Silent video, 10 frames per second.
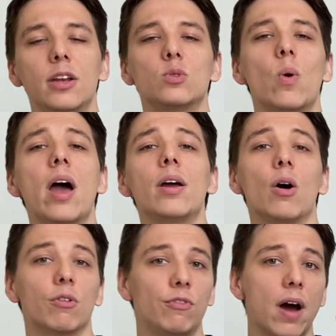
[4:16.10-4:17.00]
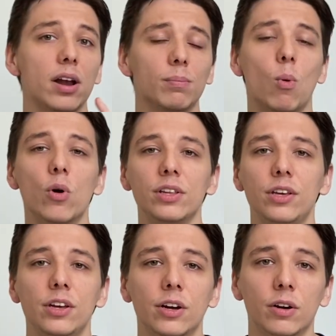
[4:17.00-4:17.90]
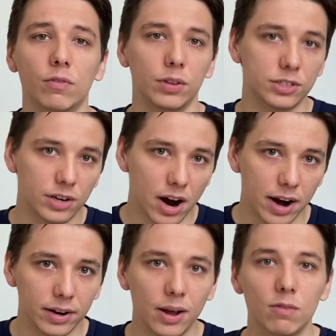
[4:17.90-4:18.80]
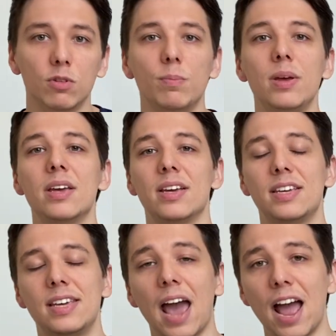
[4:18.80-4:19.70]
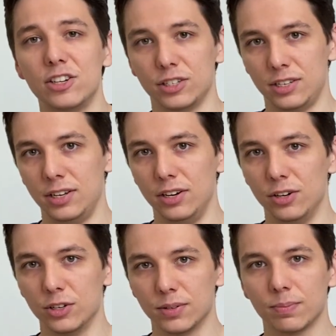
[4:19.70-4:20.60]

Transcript: is why our final point here for this guide will be gadgets tiers.